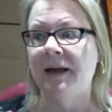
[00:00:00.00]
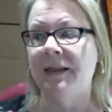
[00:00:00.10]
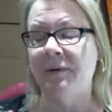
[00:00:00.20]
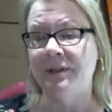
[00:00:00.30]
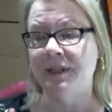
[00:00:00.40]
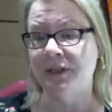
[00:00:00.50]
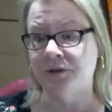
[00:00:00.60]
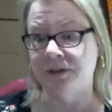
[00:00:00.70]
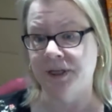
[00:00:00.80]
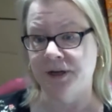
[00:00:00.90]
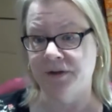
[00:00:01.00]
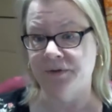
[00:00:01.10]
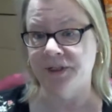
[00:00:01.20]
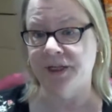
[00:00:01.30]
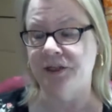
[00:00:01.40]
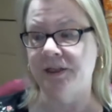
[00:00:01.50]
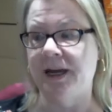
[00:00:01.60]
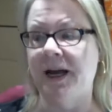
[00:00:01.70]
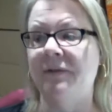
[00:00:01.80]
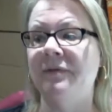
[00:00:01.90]
That was an interesting conversation to
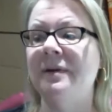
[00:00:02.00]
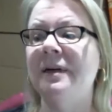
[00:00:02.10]
have.